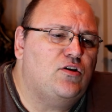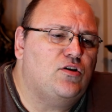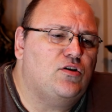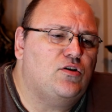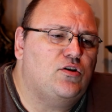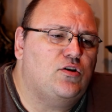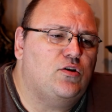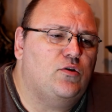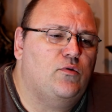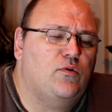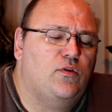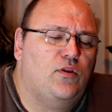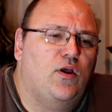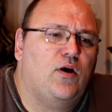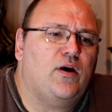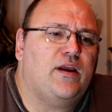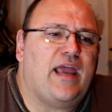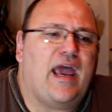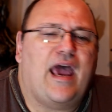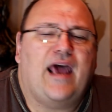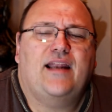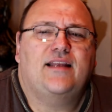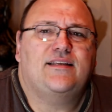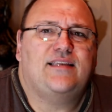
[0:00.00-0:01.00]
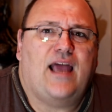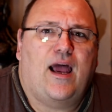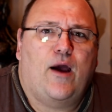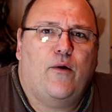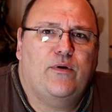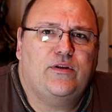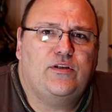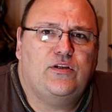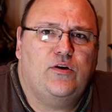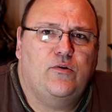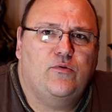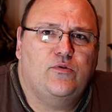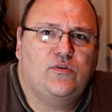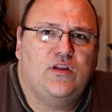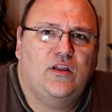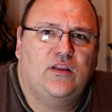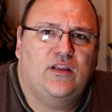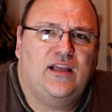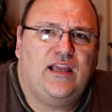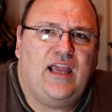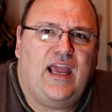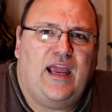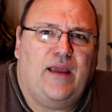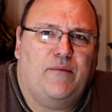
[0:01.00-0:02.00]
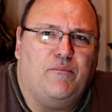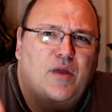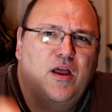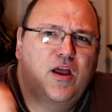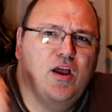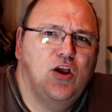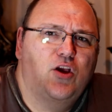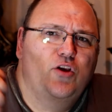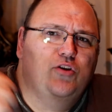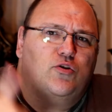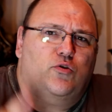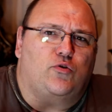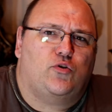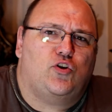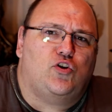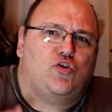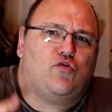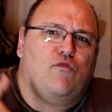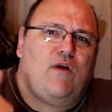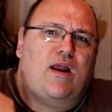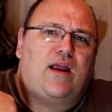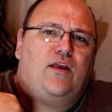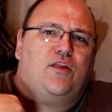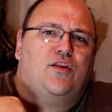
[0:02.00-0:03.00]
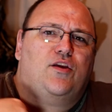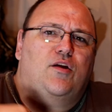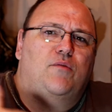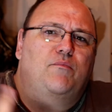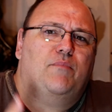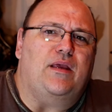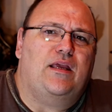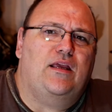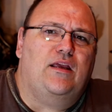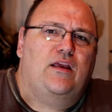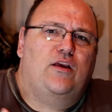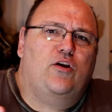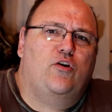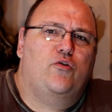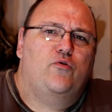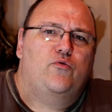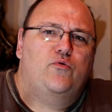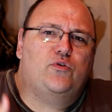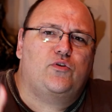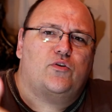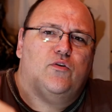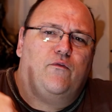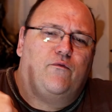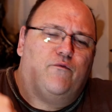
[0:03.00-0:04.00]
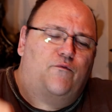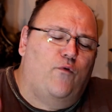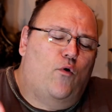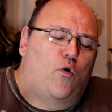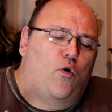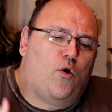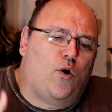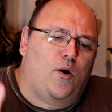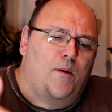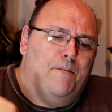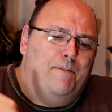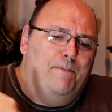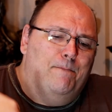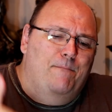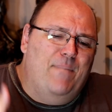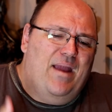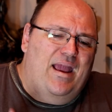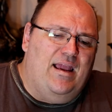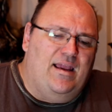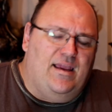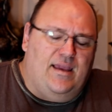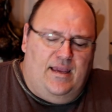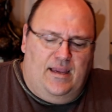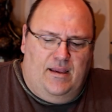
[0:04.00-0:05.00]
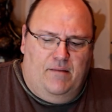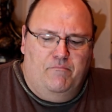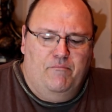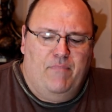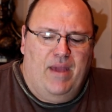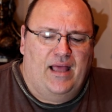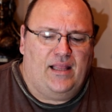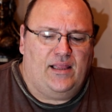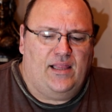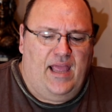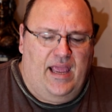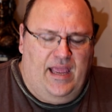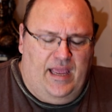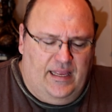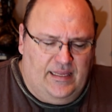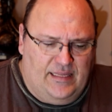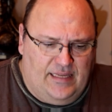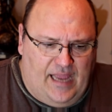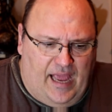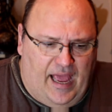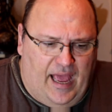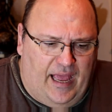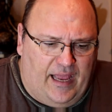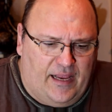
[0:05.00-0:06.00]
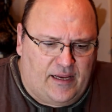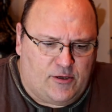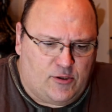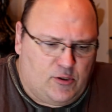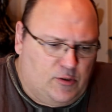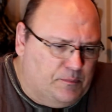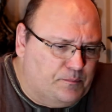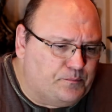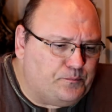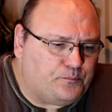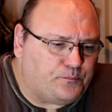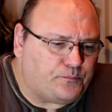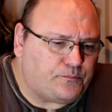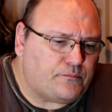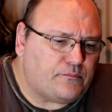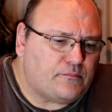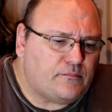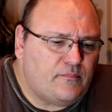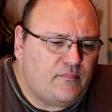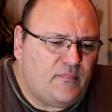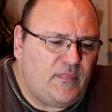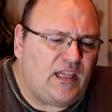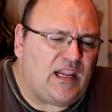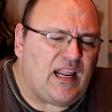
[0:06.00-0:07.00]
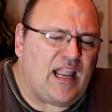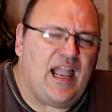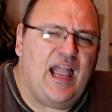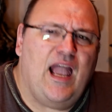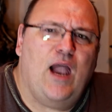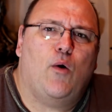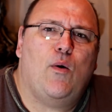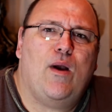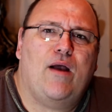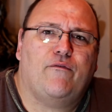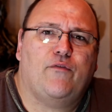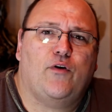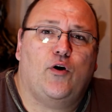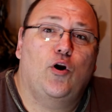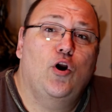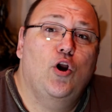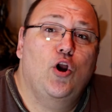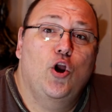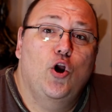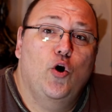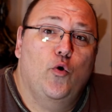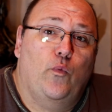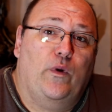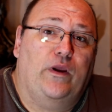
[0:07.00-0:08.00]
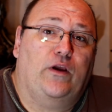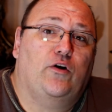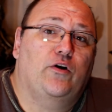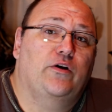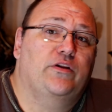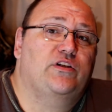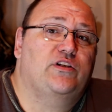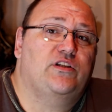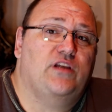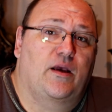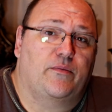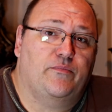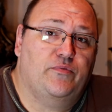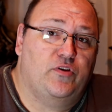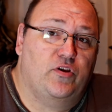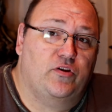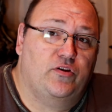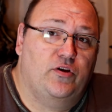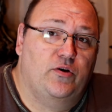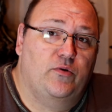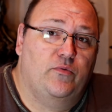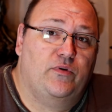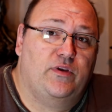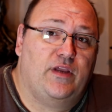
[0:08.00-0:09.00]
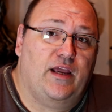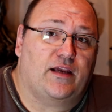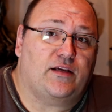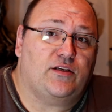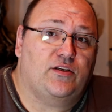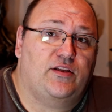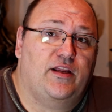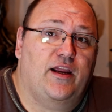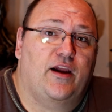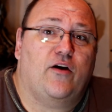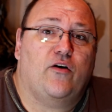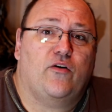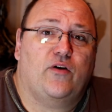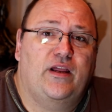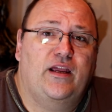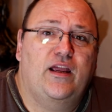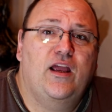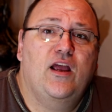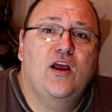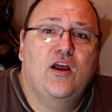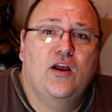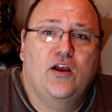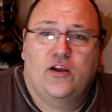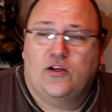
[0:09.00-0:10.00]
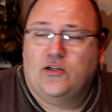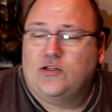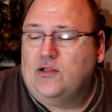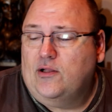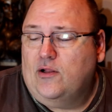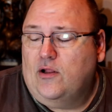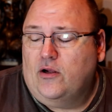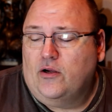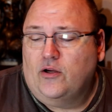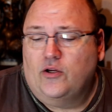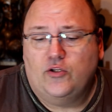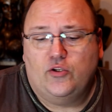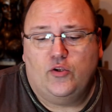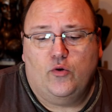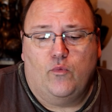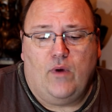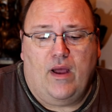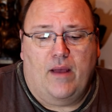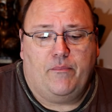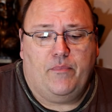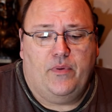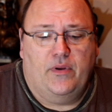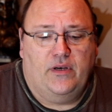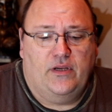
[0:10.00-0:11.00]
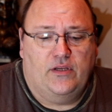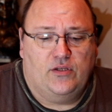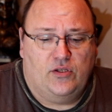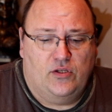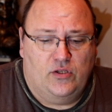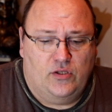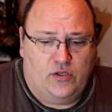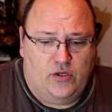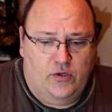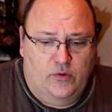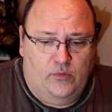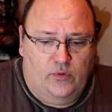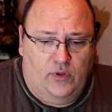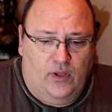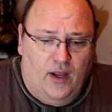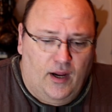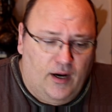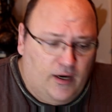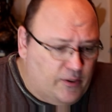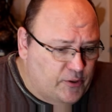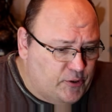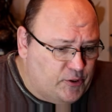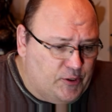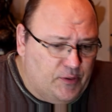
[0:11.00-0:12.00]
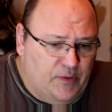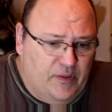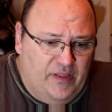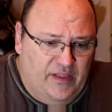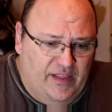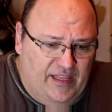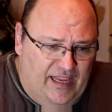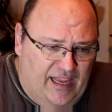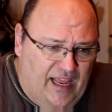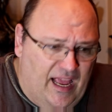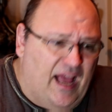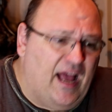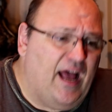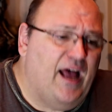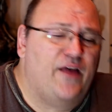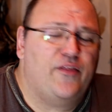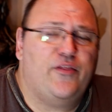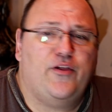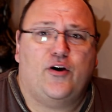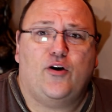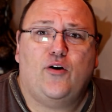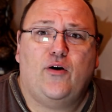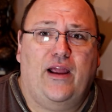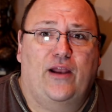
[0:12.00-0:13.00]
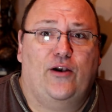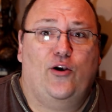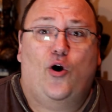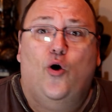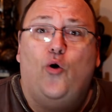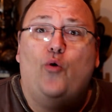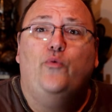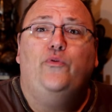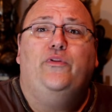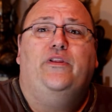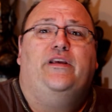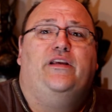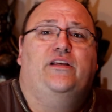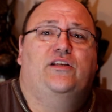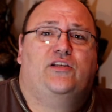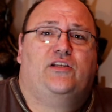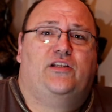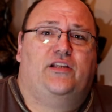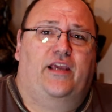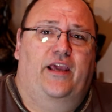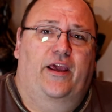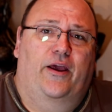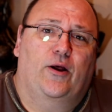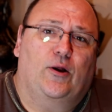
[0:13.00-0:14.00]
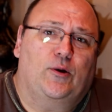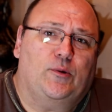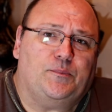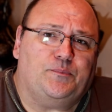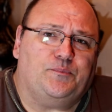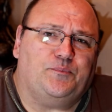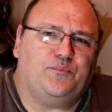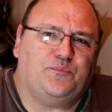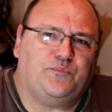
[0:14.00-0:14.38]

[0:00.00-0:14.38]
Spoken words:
to look at is how it's used in the game. So strength can be used for making melee attacks. However, we could substitute dexterity as long as the weapon isn't too large. The other and only skill